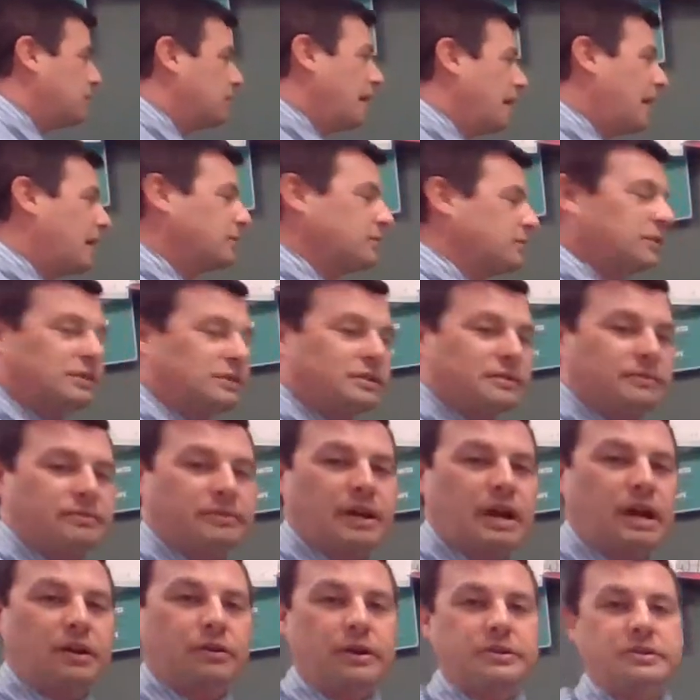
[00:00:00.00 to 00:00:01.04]
the houses of
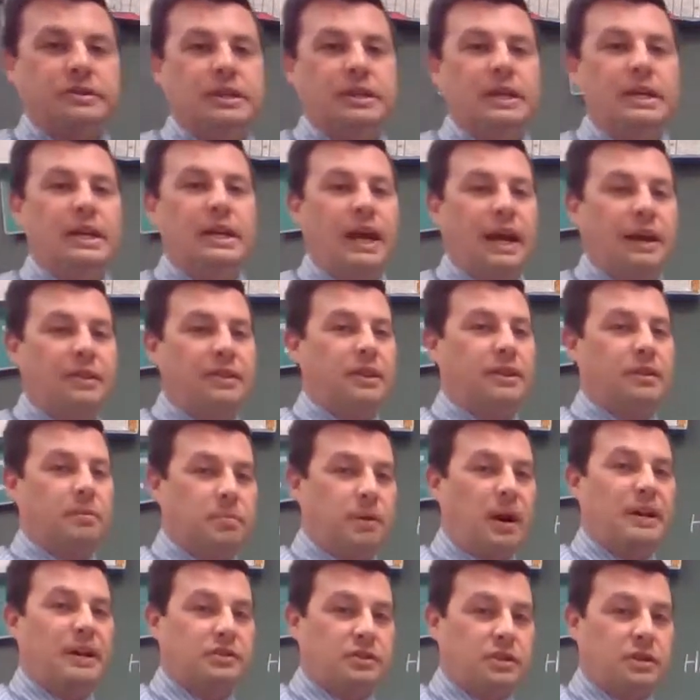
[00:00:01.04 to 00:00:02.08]
Congress, and then the
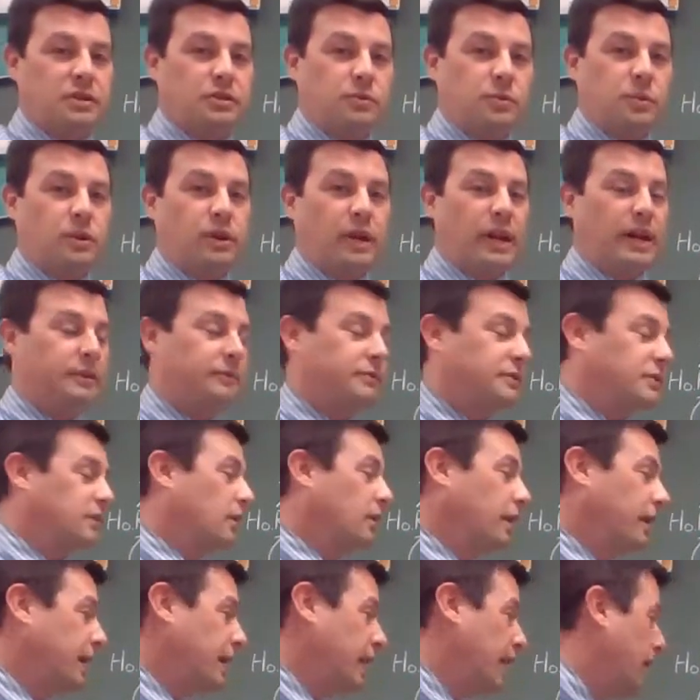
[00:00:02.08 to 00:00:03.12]
process will kind of
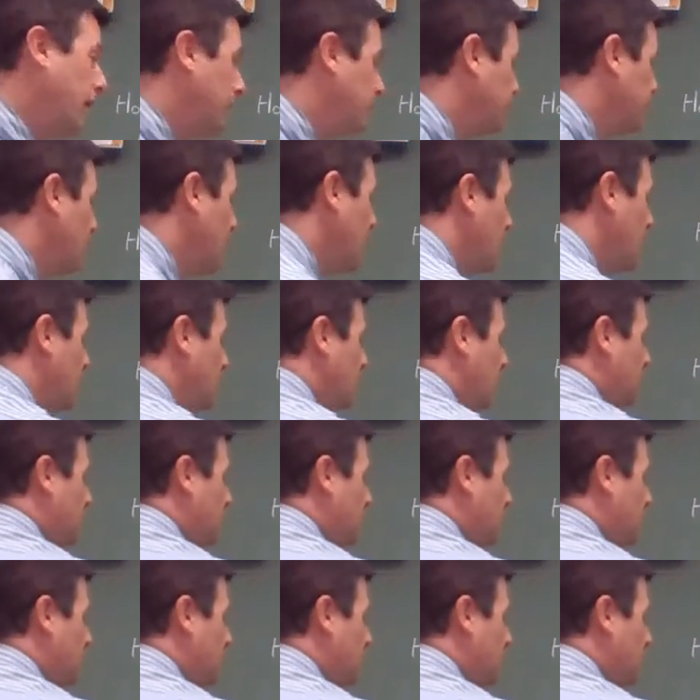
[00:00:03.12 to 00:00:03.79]
start again. The